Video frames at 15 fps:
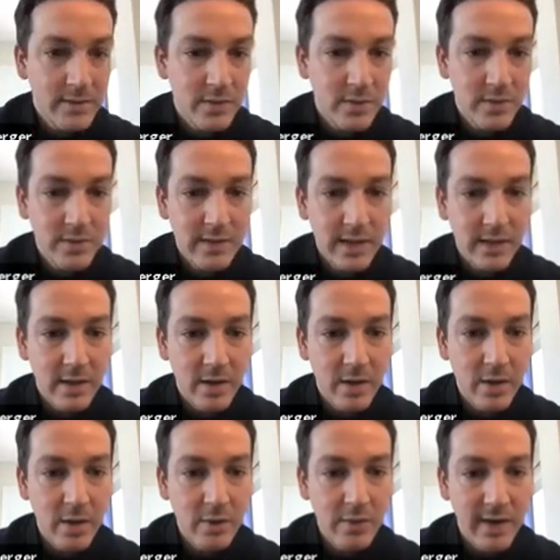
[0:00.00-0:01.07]
to set a
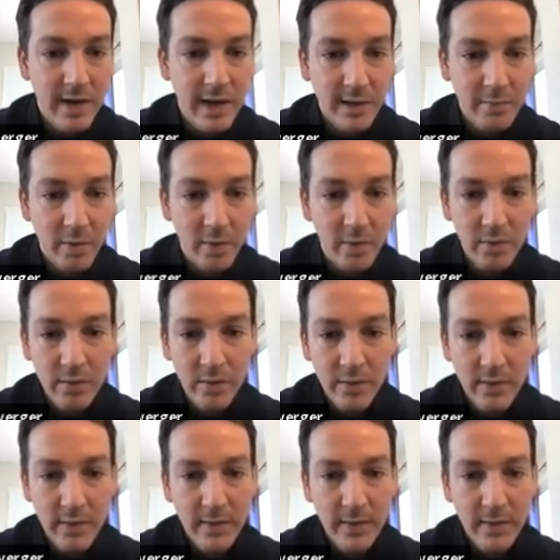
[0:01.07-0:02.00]
new variable.